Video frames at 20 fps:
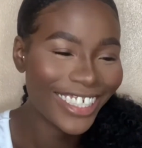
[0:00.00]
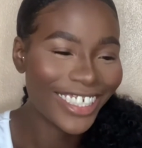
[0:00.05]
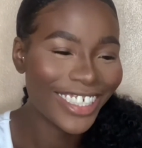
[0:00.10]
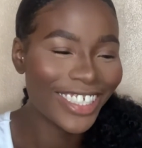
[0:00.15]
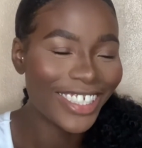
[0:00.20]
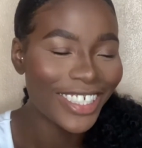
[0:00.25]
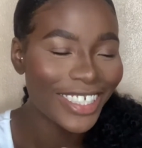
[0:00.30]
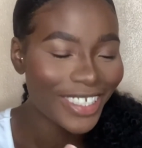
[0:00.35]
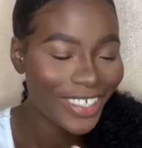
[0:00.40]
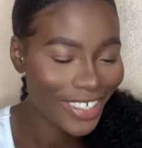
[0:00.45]

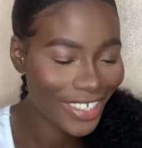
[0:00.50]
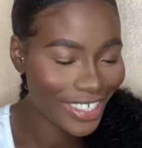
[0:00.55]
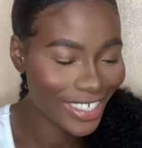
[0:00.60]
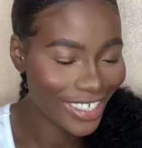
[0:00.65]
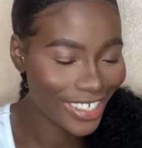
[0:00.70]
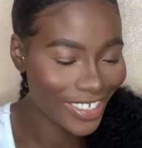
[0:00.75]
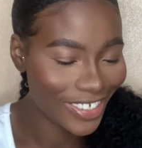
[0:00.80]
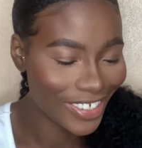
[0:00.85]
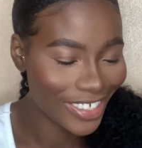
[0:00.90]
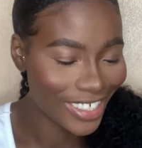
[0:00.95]
just going to
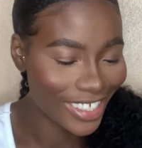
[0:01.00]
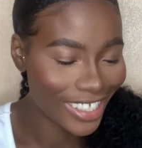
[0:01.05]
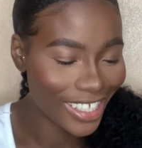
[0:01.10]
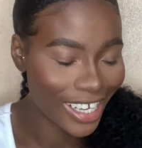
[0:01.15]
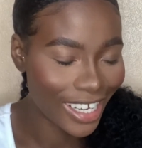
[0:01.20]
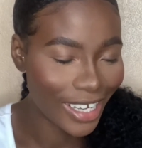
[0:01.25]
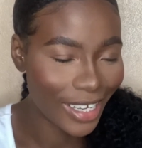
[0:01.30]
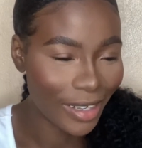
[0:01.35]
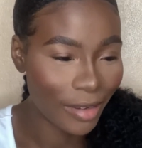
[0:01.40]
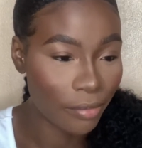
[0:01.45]
use
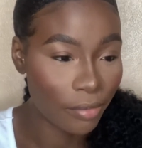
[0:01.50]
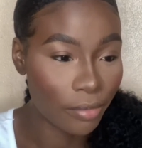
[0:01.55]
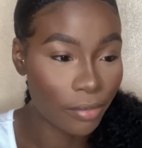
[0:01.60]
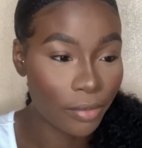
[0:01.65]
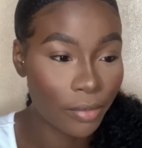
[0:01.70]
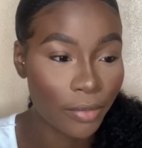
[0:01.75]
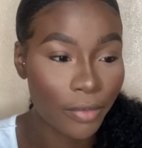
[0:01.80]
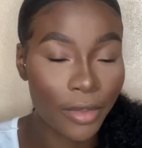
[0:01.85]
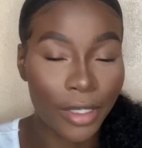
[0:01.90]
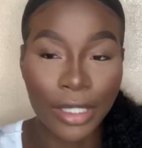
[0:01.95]

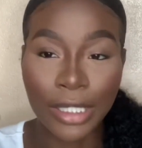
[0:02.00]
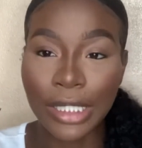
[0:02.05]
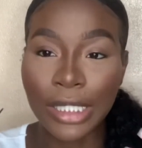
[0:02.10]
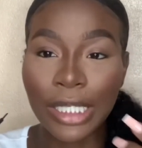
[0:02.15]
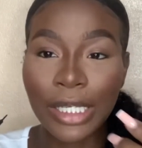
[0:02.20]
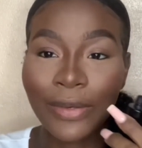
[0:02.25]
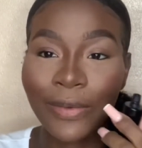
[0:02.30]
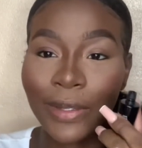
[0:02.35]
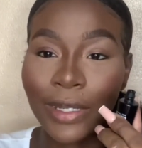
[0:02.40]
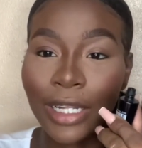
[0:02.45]
it's a
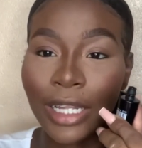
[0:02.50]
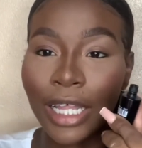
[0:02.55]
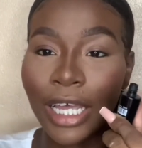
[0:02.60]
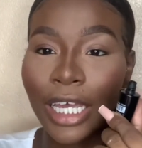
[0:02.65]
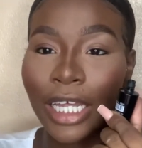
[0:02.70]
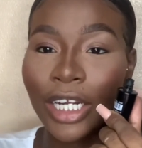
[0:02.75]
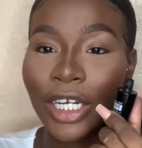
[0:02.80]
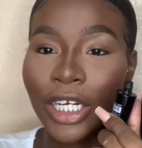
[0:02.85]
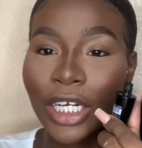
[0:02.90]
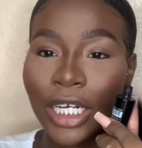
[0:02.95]
good
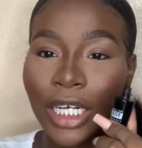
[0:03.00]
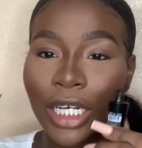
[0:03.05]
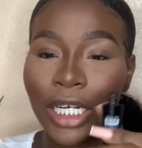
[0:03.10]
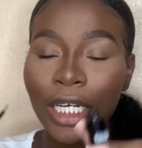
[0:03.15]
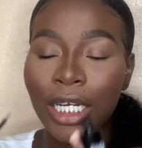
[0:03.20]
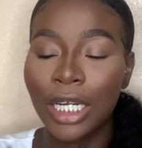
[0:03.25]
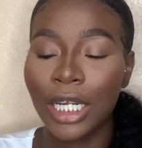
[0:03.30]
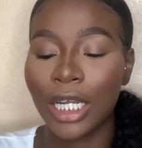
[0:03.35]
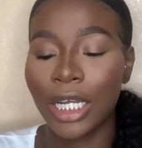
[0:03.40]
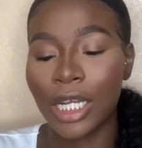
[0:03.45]
liner
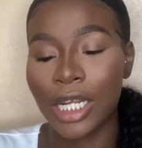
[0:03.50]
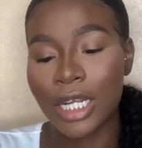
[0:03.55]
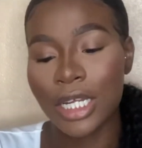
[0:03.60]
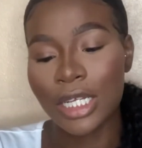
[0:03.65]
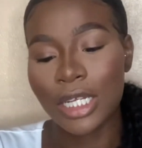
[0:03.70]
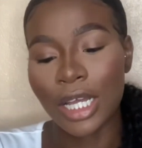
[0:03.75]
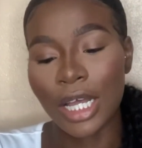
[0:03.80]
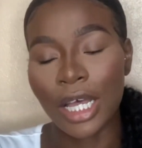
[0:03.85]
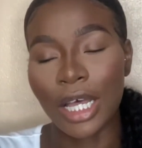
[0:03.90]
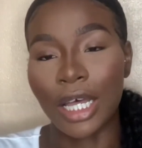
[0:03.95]

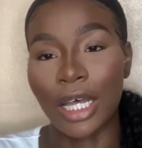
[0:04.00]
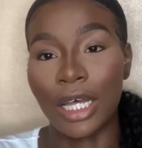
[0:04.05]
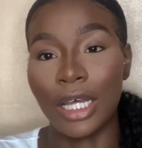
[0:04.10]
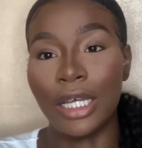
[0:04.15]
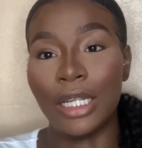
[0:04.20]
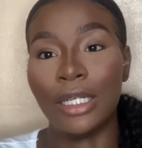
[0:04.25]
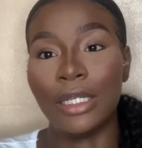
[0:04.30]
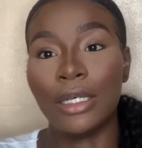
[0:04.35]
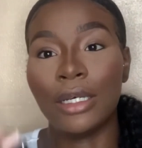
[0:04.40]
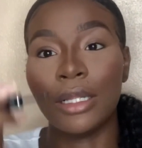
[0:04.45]

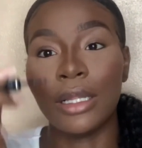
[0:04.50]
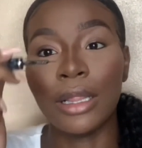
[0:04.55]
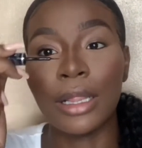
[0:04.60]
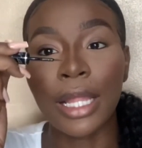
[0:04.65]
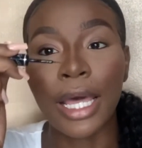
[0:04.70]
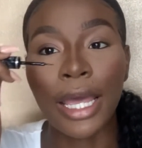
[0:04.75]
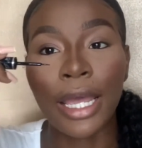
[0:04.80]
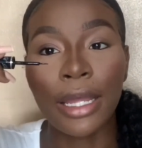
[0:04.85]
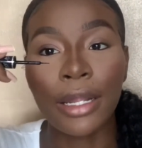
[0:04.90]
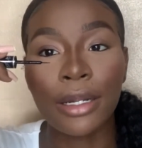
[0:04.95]
and
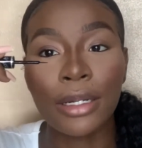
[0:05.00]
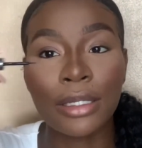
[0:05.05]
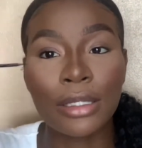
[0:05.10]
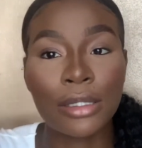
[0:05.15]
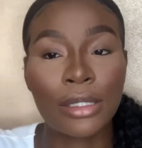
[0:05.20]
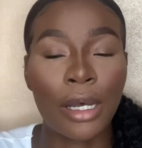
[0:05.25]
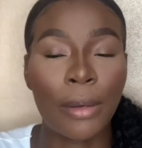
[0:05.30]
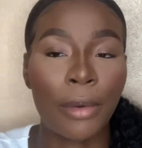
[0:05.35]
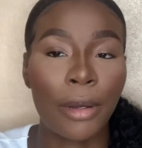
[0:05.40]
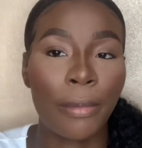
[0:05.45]
line the
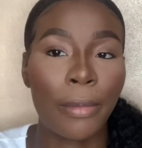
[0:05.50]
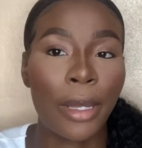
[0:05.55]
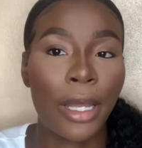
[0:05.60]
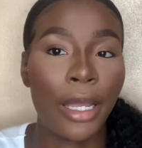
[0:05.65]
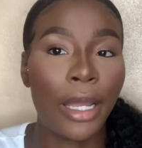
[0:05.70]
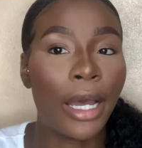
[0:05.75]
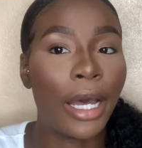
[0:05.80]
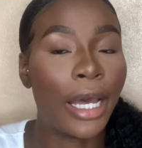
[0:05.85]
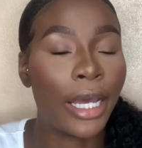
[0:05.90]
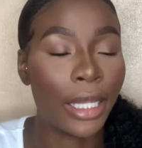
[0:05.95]
top of
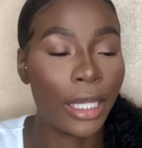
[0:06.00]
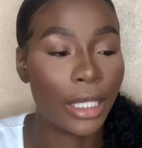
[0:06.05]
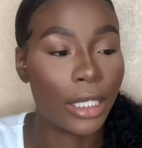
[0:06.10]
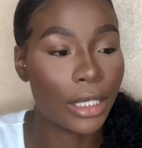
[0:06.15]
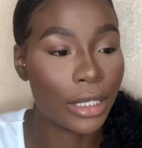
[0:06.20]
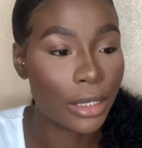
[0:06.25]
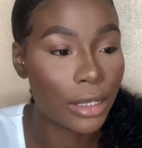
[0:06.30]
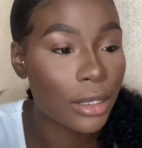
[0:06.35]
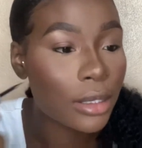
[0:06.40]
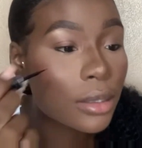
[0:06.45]
my
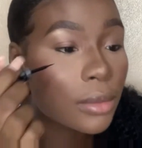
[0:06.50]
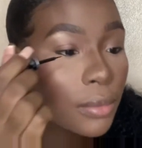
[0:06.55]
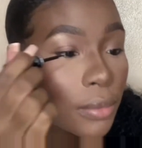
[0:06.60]
eyelids.